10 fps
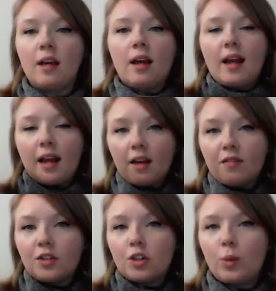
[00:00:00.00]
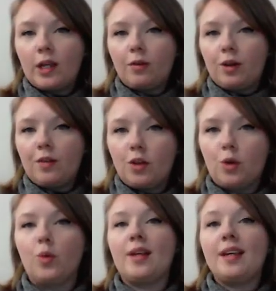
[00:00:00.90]
After we
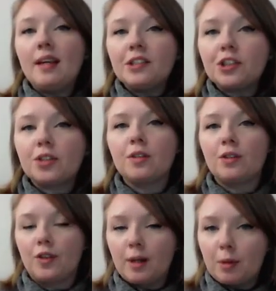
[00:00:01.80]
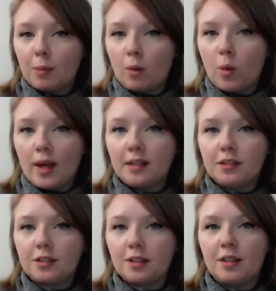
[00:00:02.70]
review each grammar
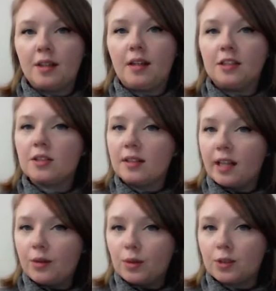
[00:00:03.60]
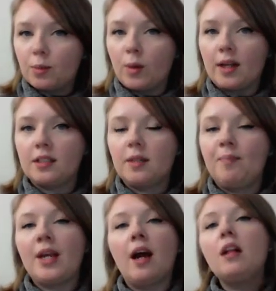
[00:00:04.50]
point, each language point,
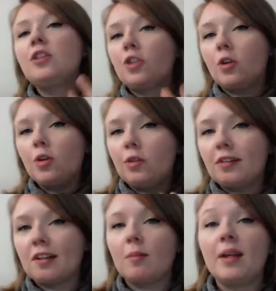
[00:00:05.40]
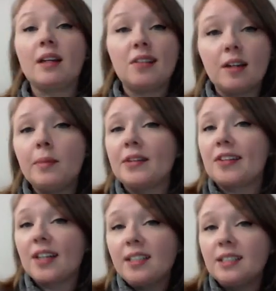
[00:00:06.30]
I'll show you some example
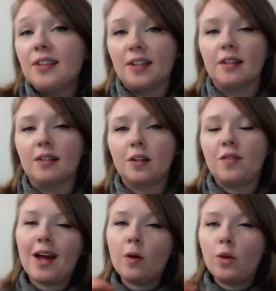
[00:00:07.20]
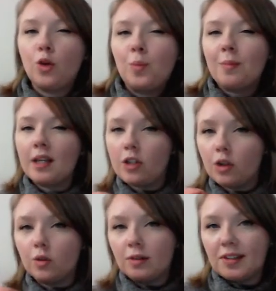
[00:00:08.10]
sentences of how you might
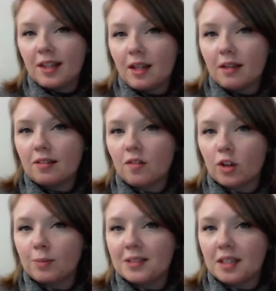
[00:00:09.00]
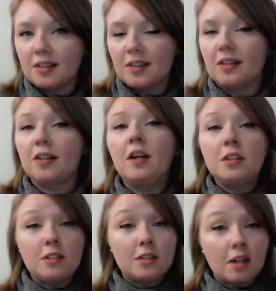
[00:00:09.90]
use these verb tenses to
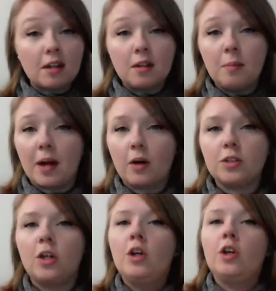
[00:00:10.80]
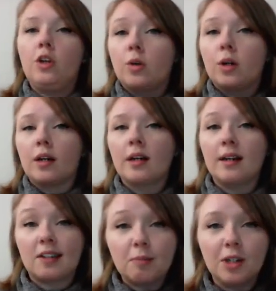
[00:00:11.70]
talk about your
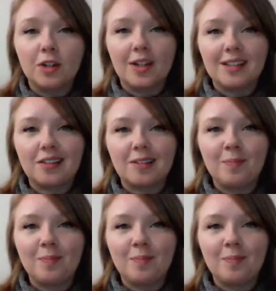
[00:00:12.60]
experience.